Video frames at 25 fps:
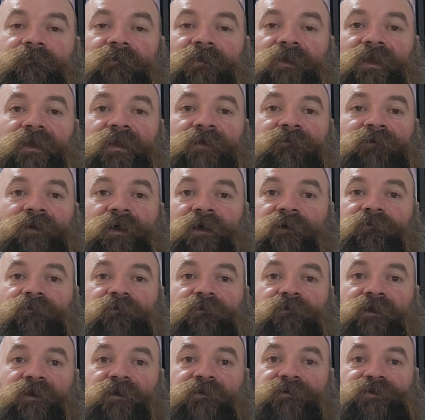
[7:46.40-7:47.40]
even after
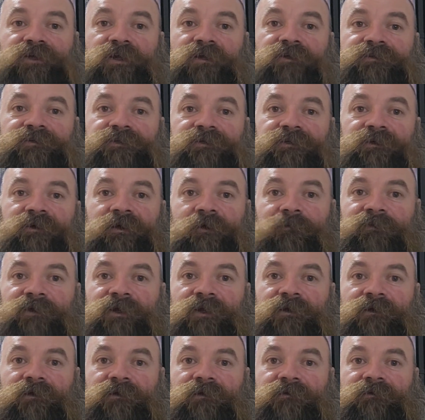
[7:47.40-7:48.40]
they changed it and
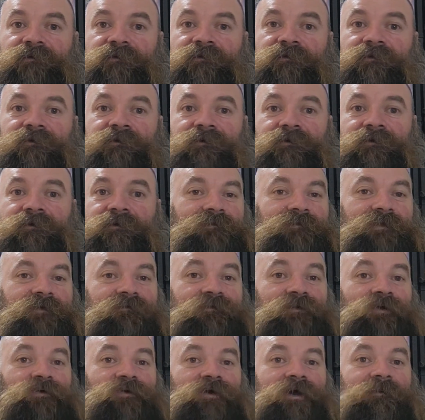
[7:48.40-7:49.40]
updated it. If
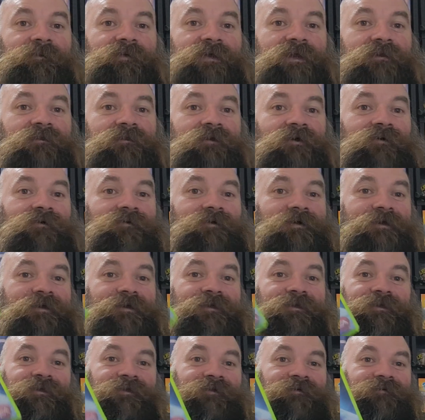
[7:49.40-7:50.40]
you don't update it, though,
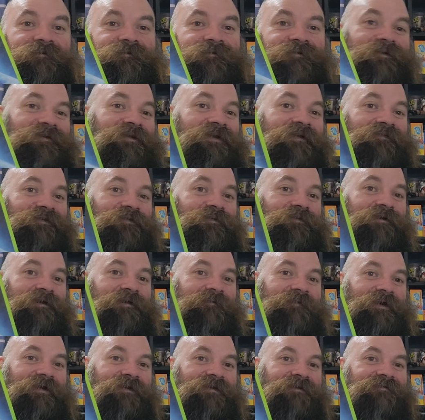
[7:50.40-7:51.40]
you don't have to worry
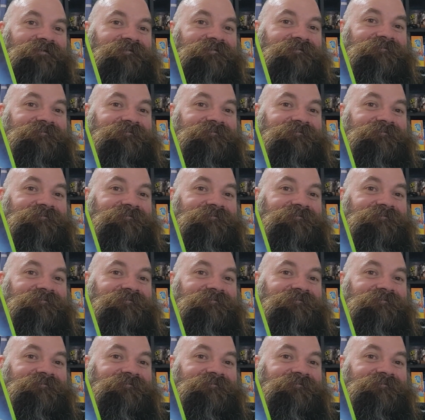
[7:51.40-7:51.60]
about it.